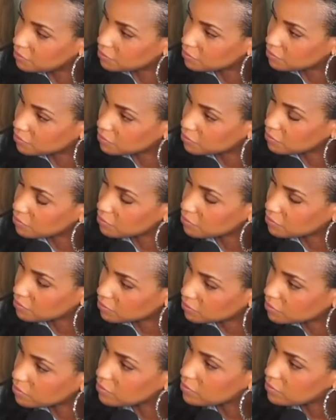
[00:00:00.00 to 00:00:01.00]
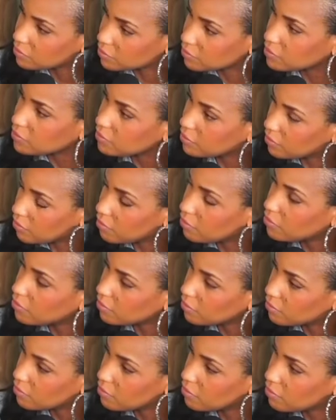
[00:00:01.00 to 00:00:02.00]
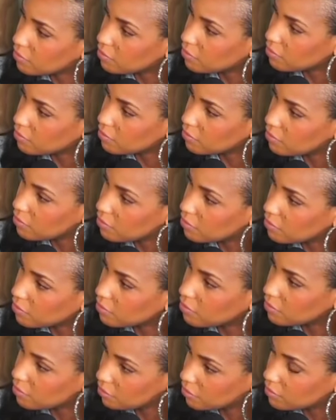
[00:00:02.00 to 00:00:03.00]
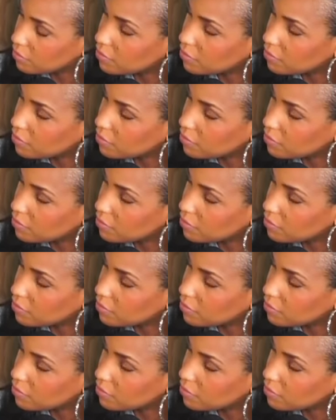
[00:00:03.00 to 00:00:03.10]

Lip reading: This person isn't speaking.